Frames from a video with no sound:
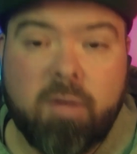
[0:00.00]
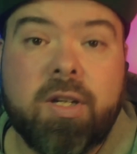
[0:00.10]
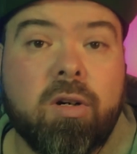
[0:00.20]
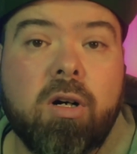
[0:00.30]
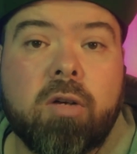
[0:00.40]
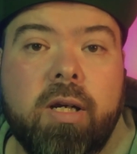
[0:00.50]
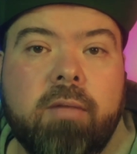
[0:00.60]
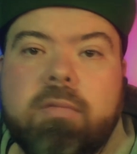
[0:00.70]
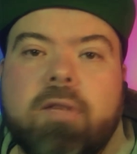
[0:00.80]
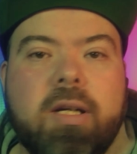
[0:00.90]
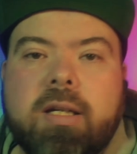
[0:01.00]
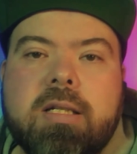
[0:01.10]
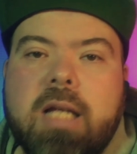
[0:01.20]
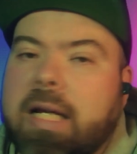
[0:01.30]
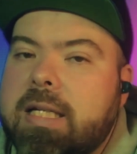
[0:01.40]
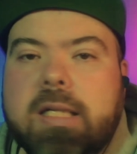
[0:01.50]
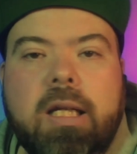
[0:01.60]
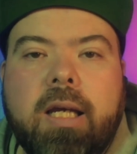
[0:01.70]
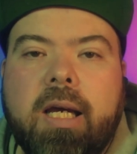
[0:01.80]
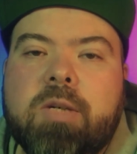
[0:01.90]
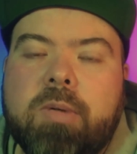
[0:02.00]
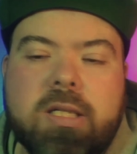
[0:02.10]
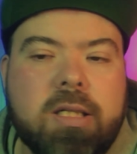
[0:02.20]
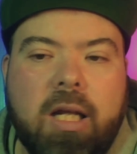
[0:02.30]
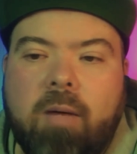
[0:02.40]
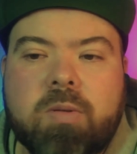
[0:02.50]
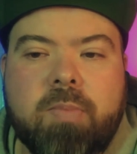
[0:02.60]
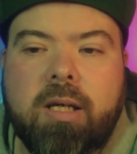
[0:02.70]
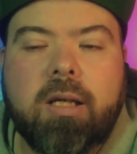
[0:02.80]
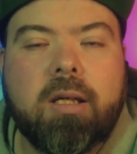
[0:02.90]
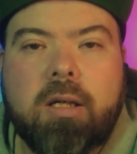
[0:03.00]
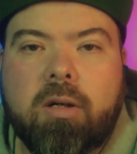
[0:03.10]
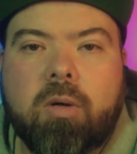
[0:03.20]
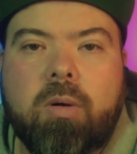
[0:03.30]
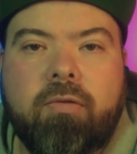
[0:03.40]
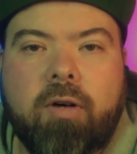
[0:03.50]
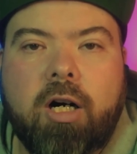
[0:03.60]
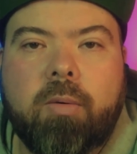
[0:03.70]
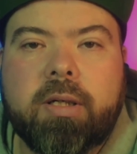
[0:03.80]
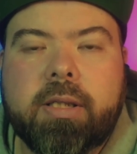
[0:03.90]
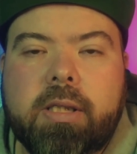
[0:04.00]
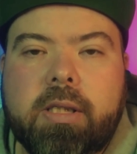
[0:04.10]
If you don't agree, give it a dislike. It's still engagement. It still helps me going forward.